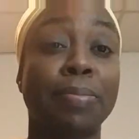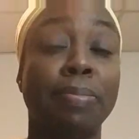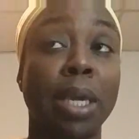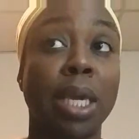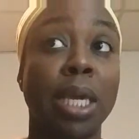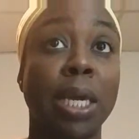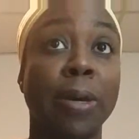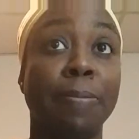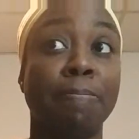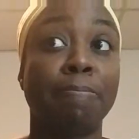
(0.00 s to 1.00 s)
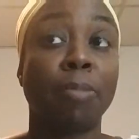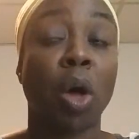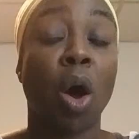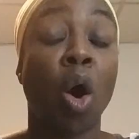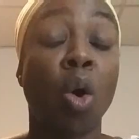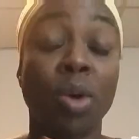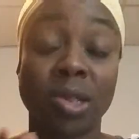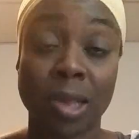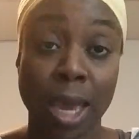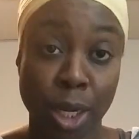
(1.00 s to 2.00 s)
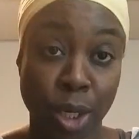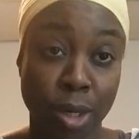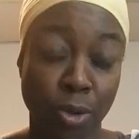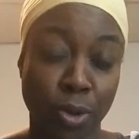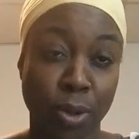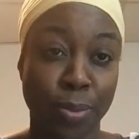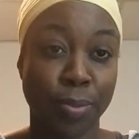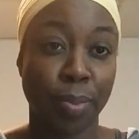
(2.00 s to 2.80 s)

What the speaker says: be always anxious,